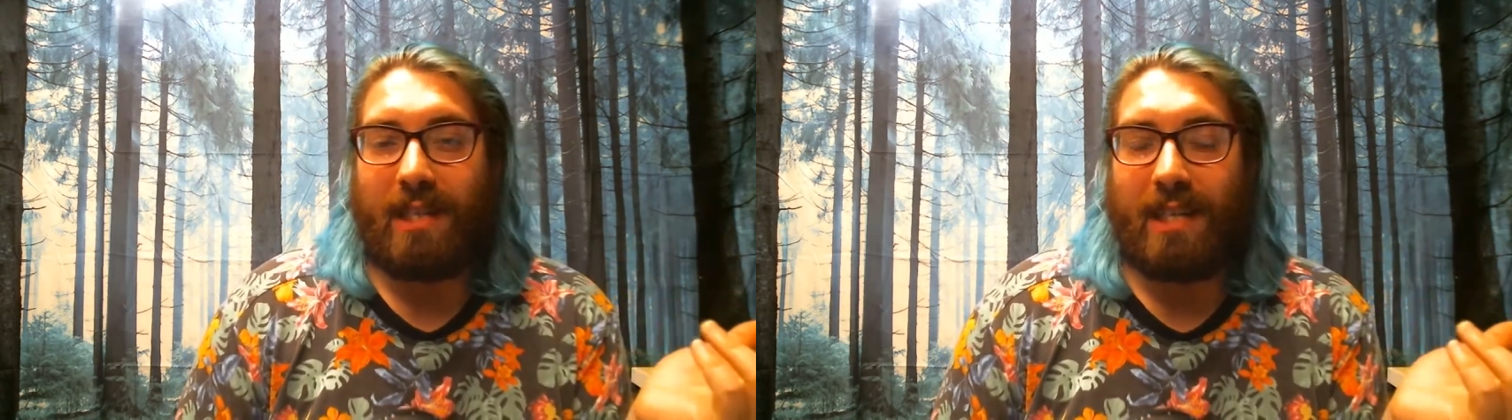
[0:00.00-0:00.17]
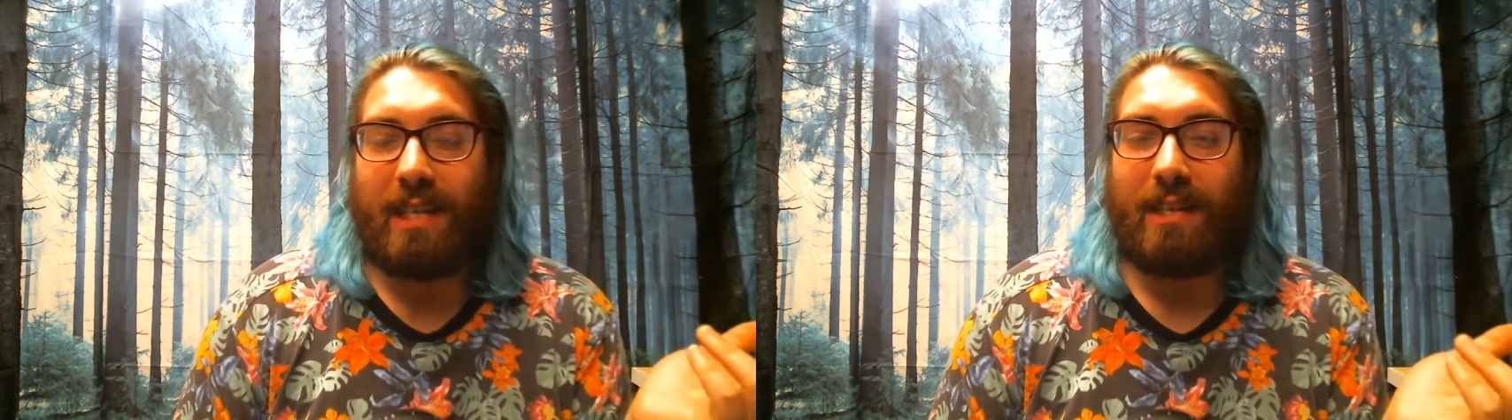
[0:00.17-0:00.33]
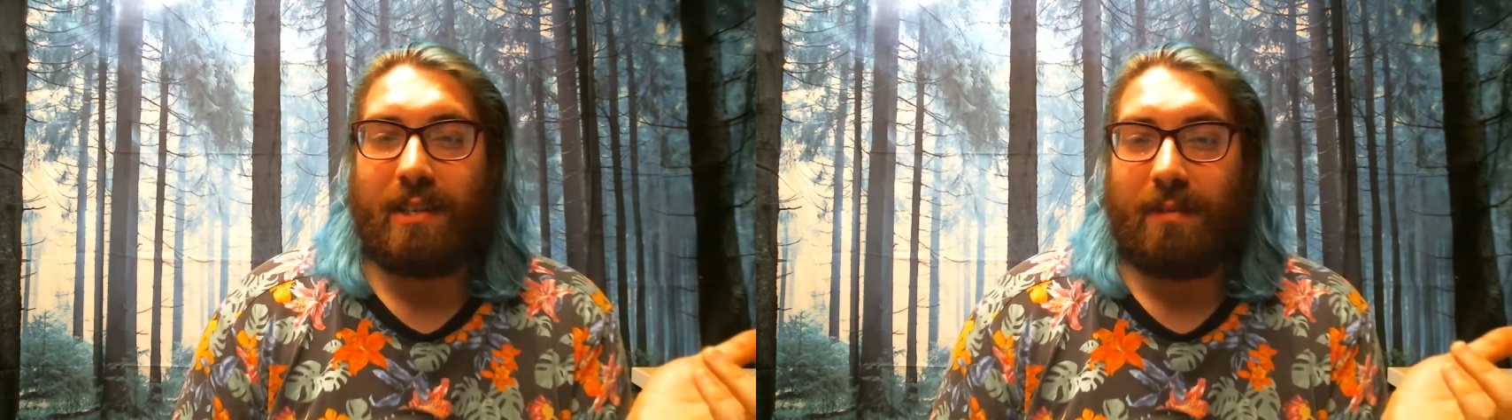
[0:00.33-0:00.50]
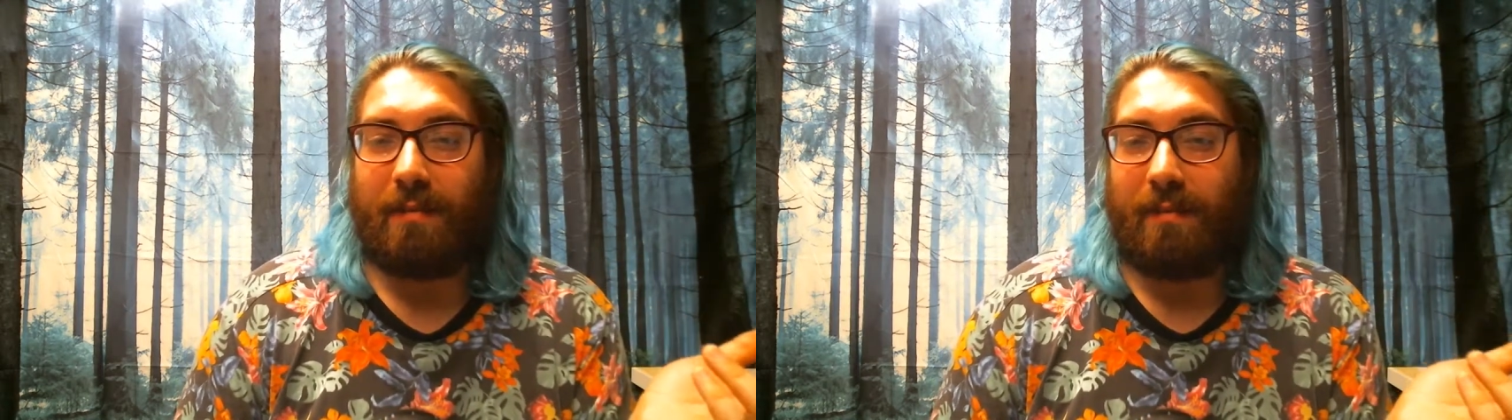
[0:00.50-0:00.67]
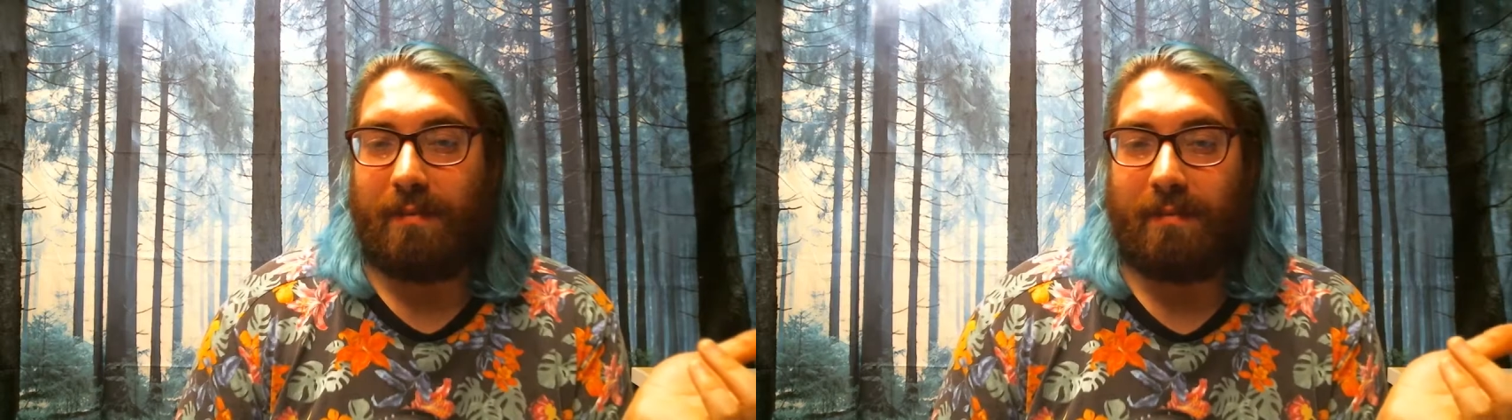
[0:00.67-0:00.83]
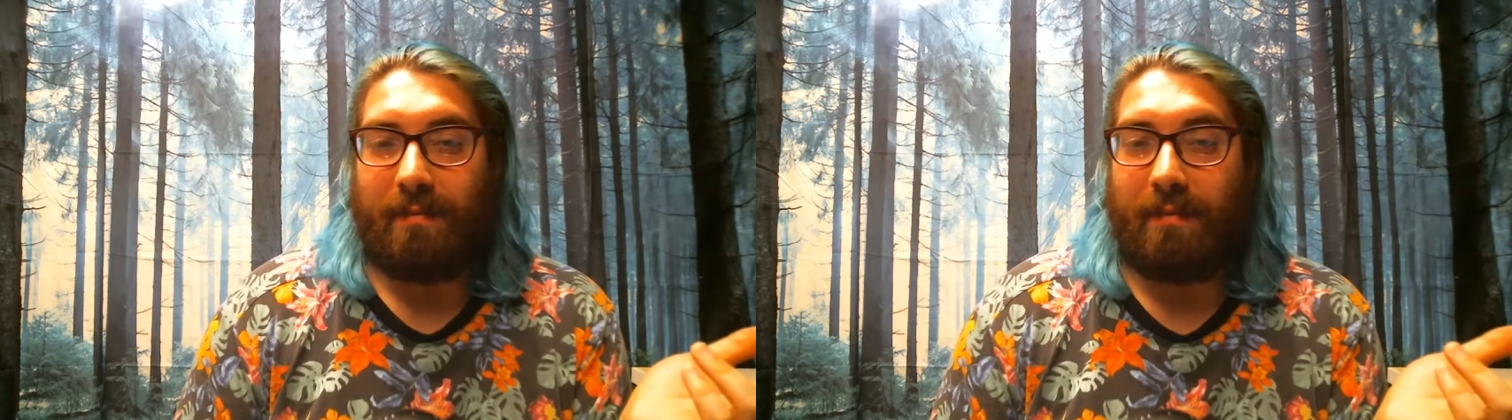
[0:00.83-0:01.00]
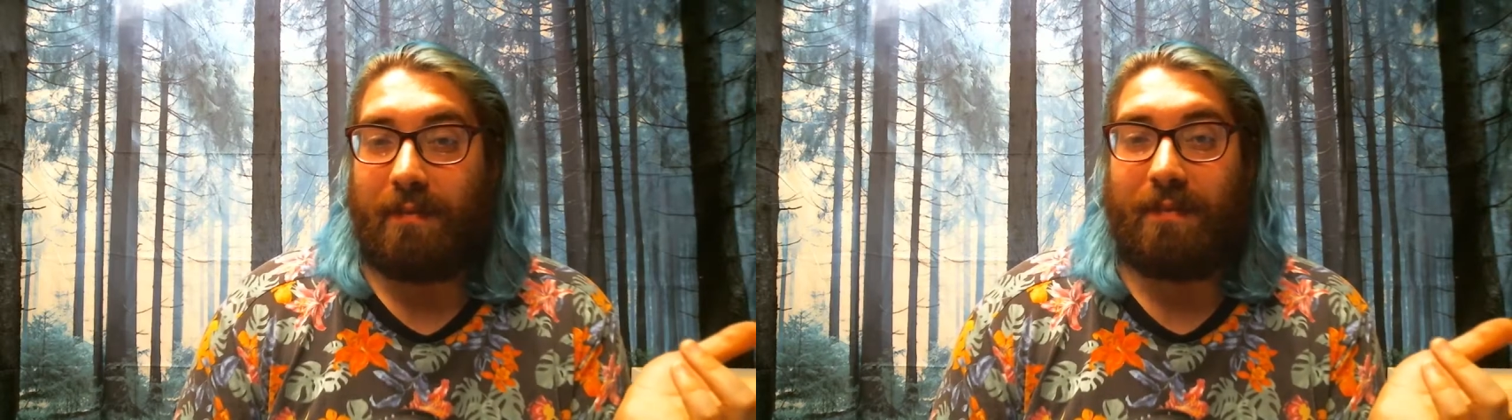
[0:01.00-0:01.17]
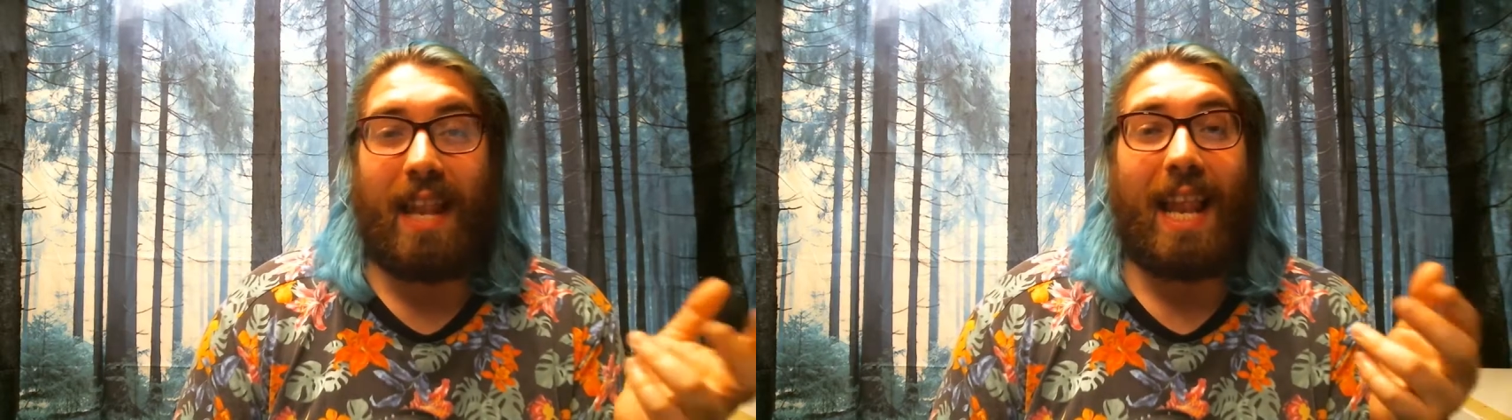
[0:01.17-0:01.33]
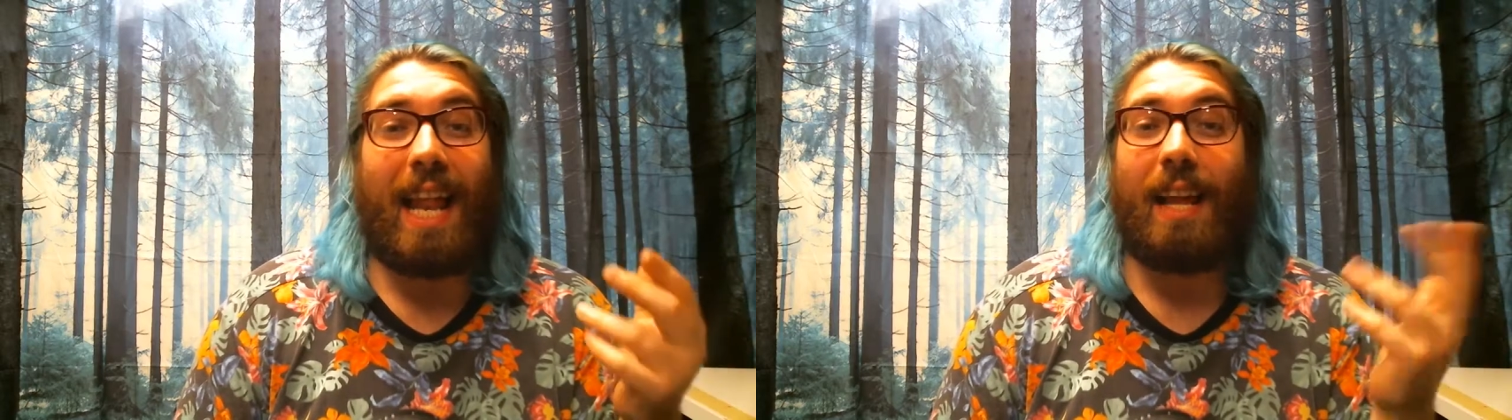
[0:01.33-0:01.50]
seasonal
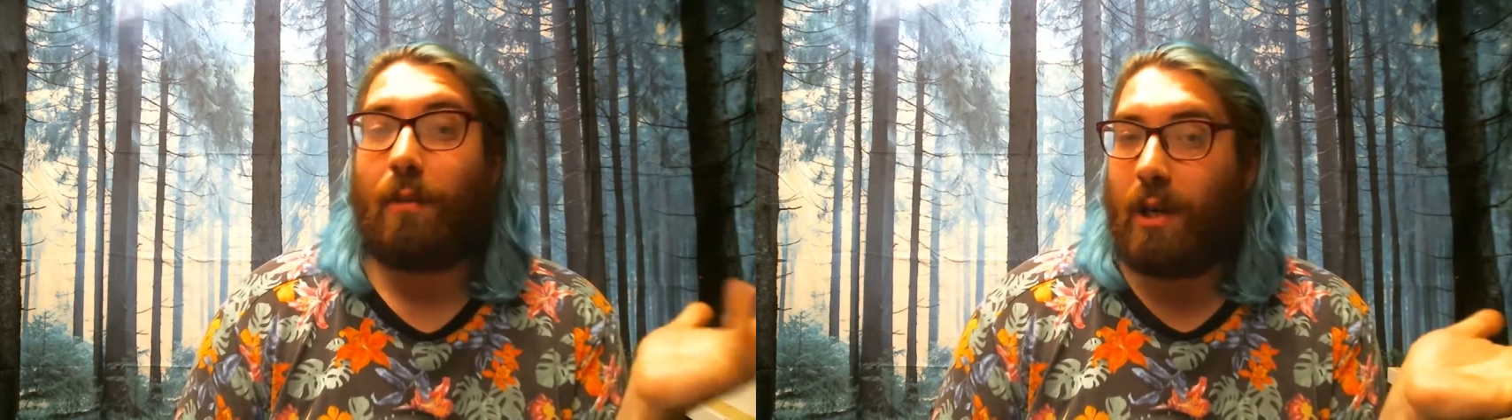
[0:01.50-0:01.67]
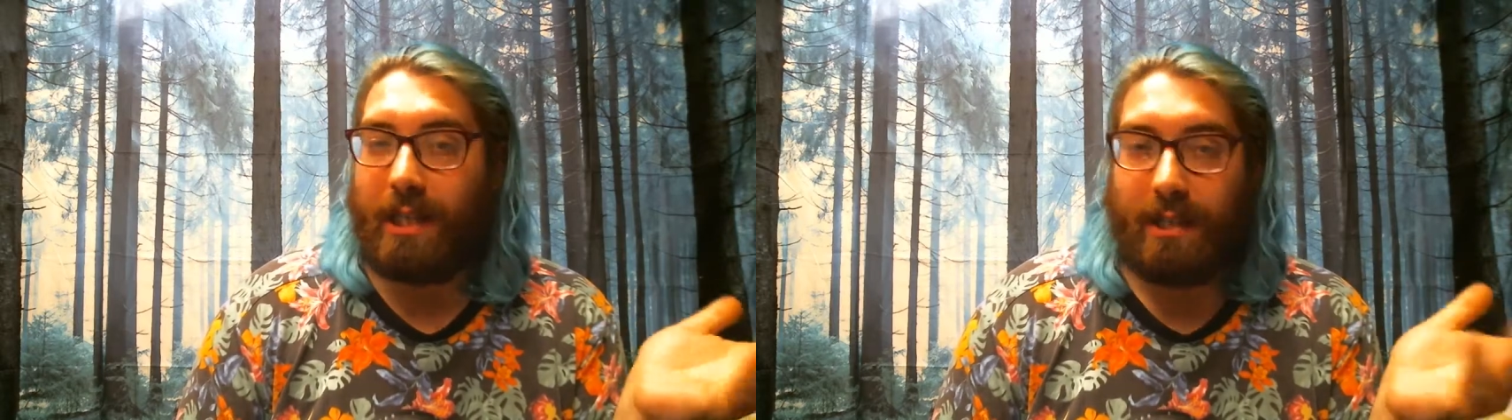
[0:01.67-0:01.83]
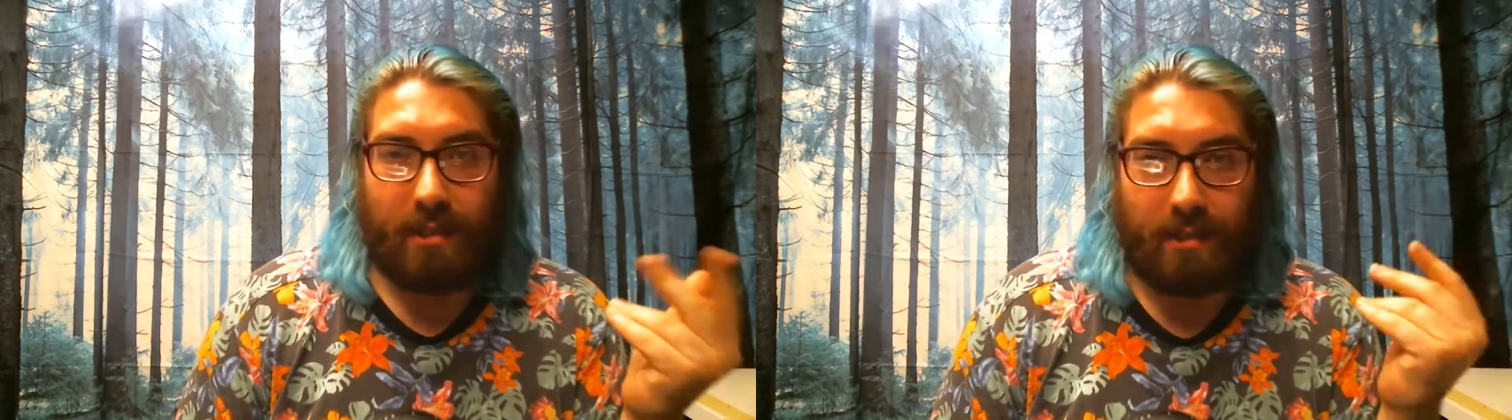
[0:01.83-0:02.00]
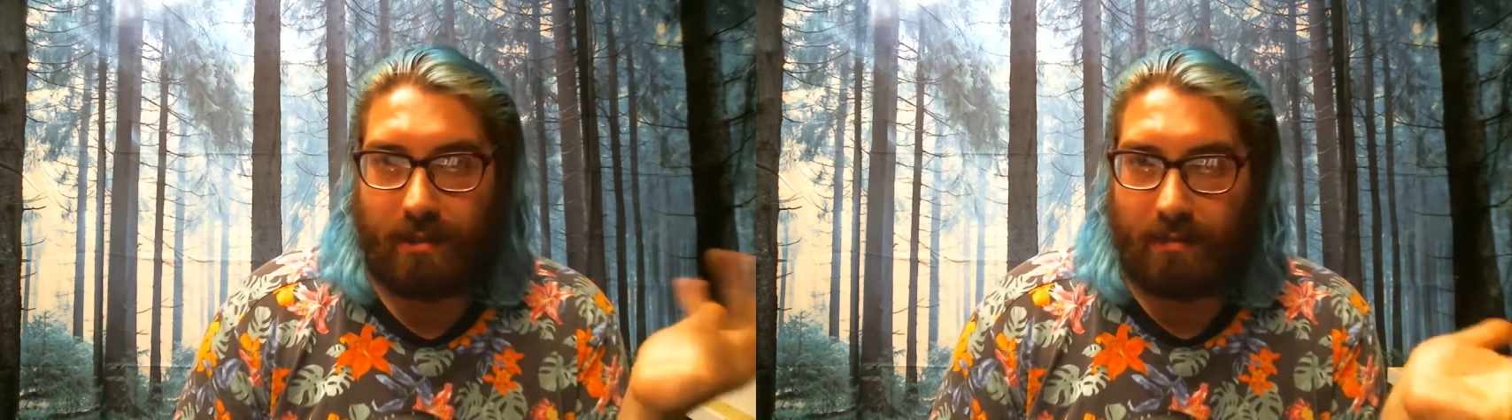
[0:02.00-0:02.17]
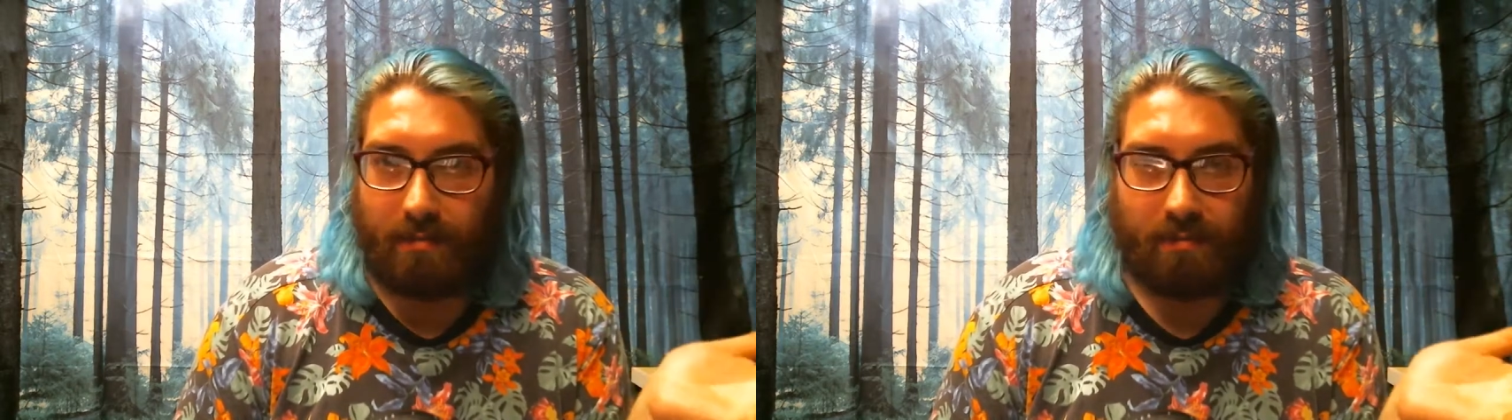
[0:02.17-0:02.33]
flavorites?